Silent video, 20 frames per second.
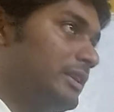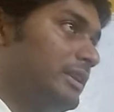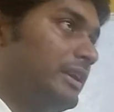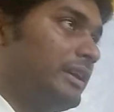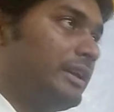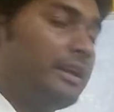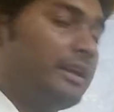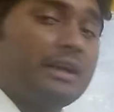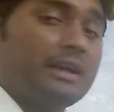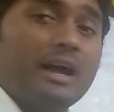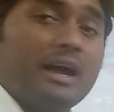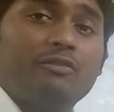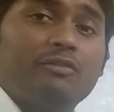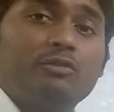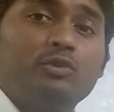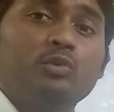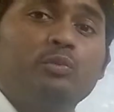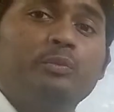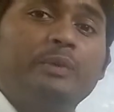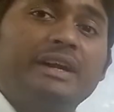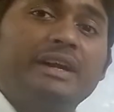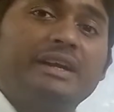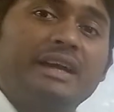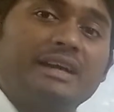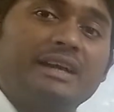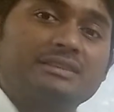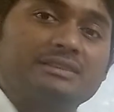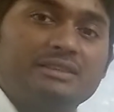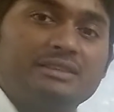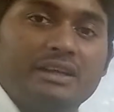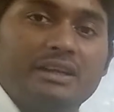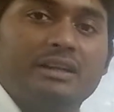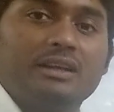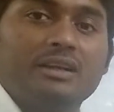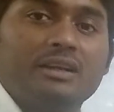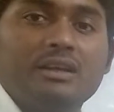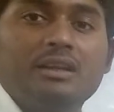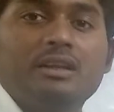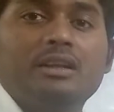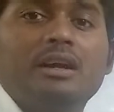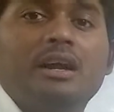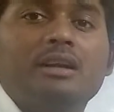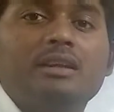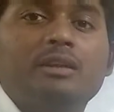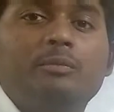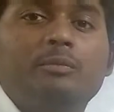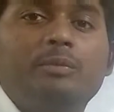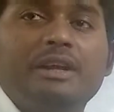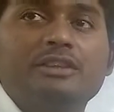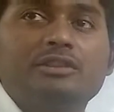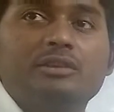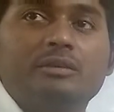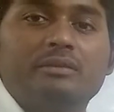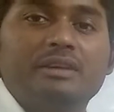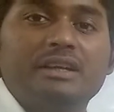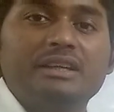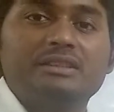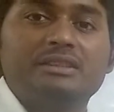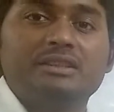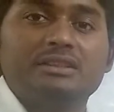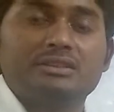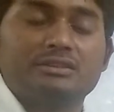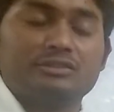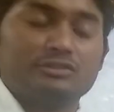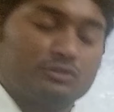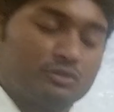they have to pay tax there at the place of registration.